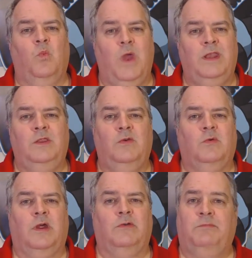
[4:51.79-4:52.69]
when
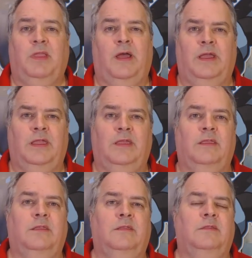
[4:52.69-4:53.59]
you are
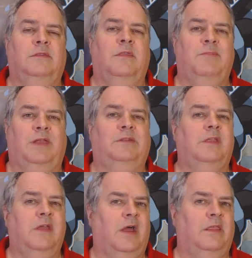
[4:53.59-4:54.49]
applying the
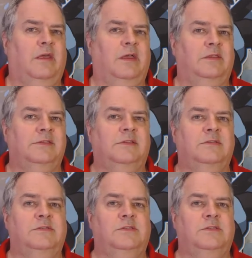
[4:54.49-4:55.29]
penalty guidelines